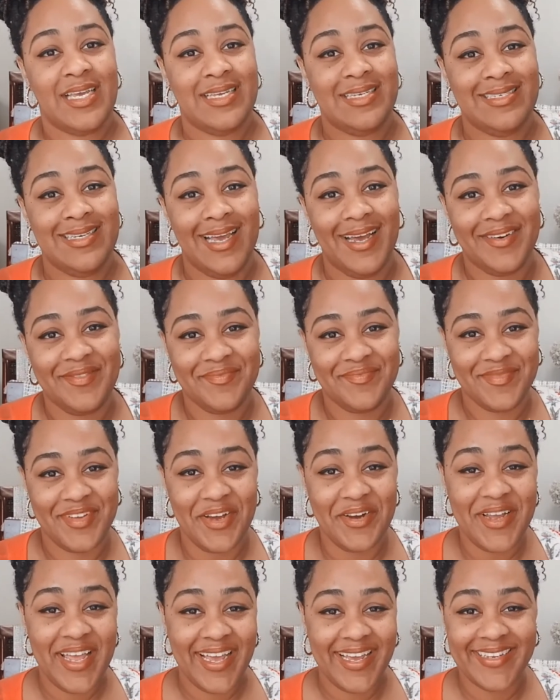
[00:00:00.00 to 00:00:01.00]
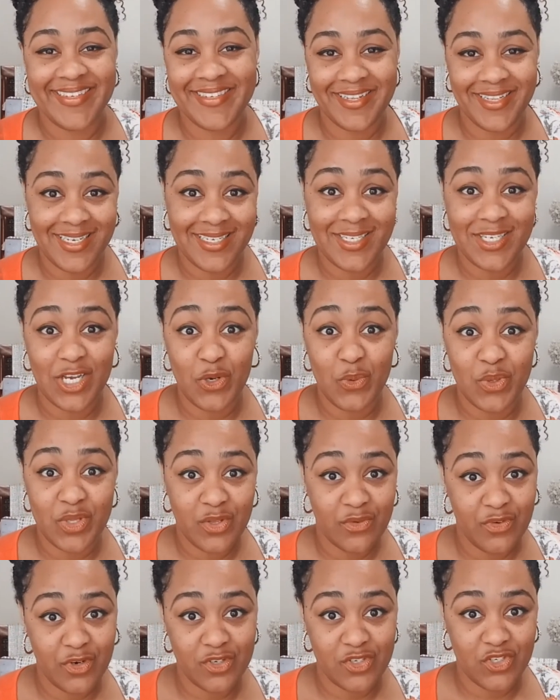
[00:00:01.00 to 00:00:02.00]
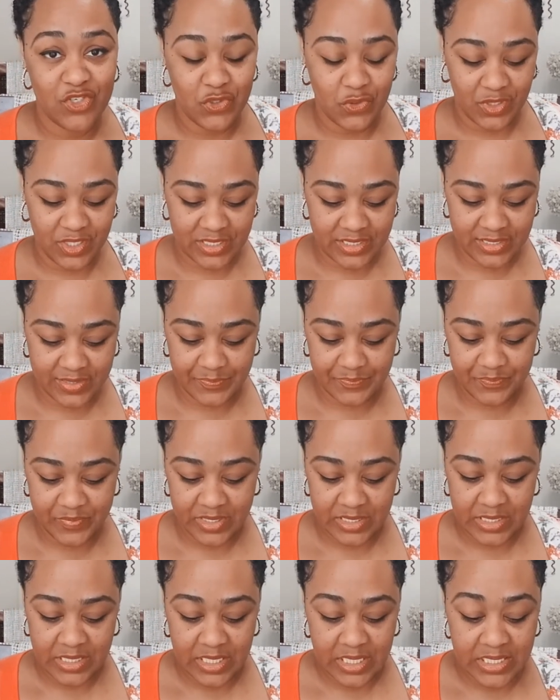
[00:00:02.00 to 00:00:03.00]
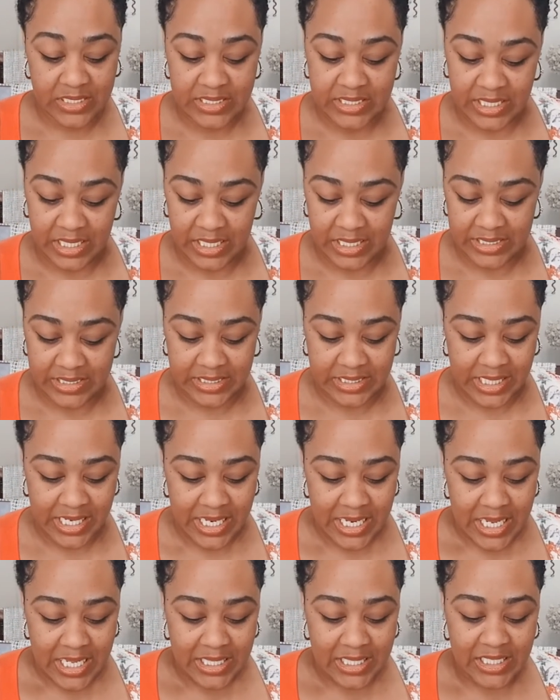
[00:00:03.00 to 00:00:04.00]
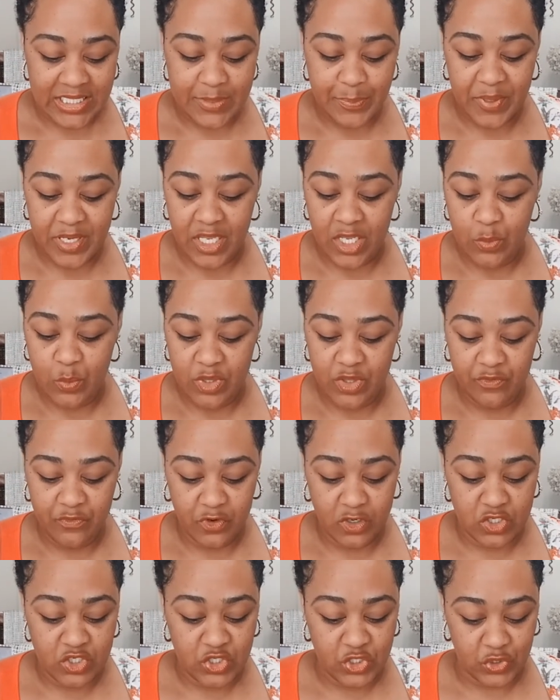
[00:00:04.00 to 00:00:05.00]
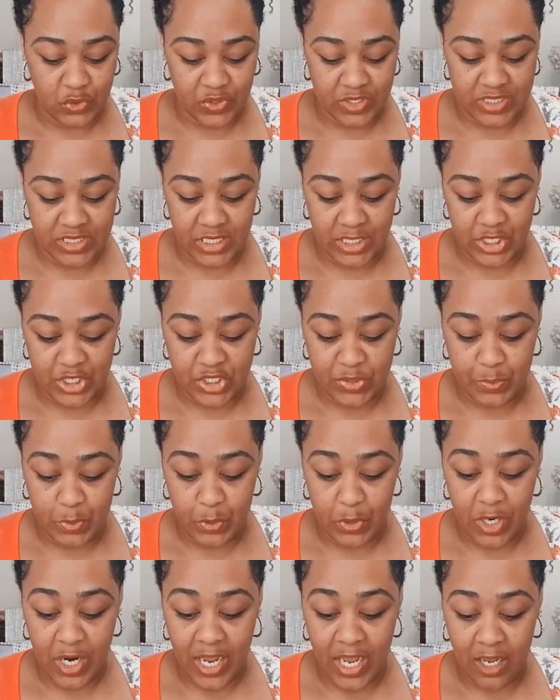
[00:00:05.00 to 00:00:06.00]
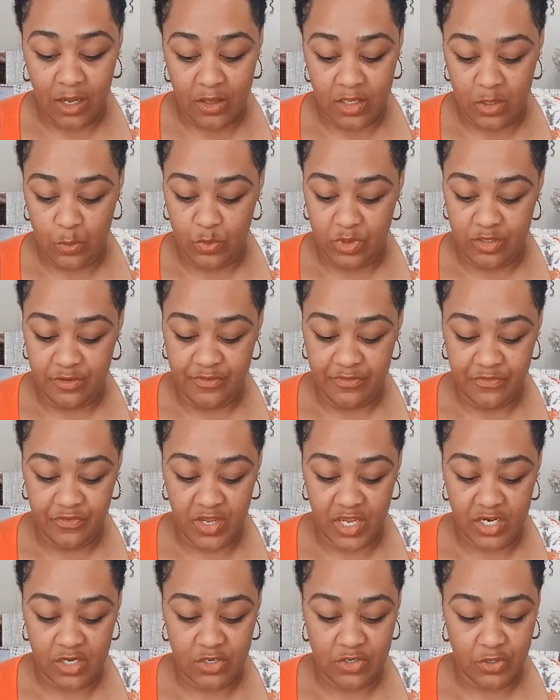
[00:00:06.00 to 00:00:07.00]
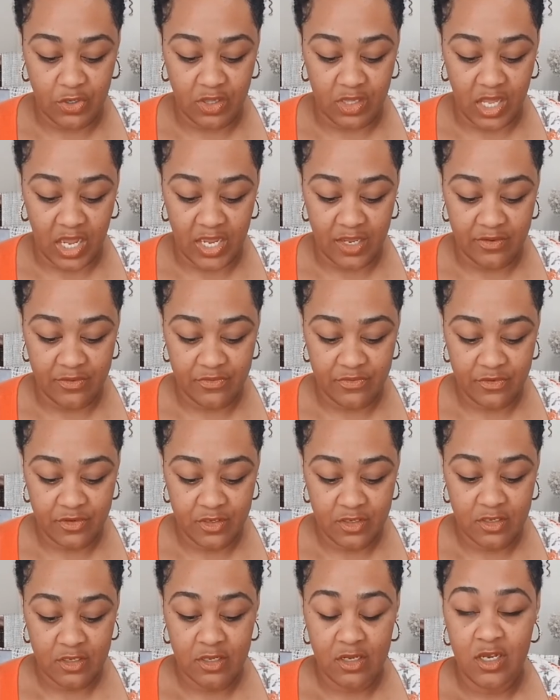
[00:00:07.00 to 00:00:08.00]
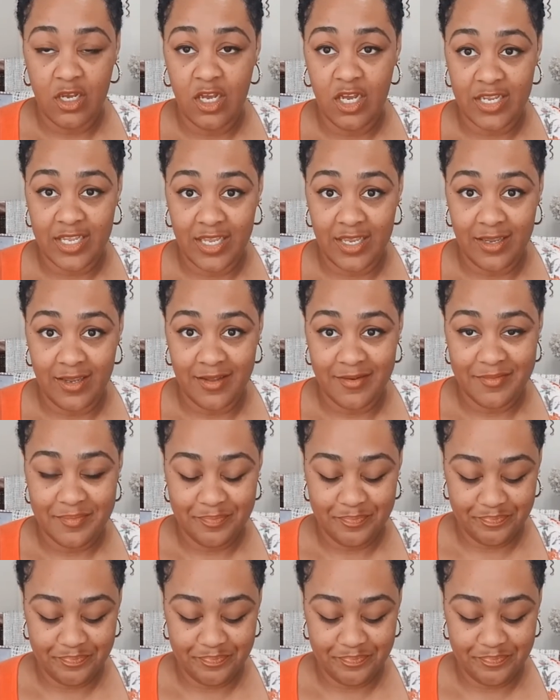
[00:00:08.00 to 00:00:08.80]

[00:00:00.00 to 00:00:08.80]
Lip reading: Yeah. Okay, so I am definitely literally going to be reading. Let's begin with the first choice and explore how it will affect your life. Again,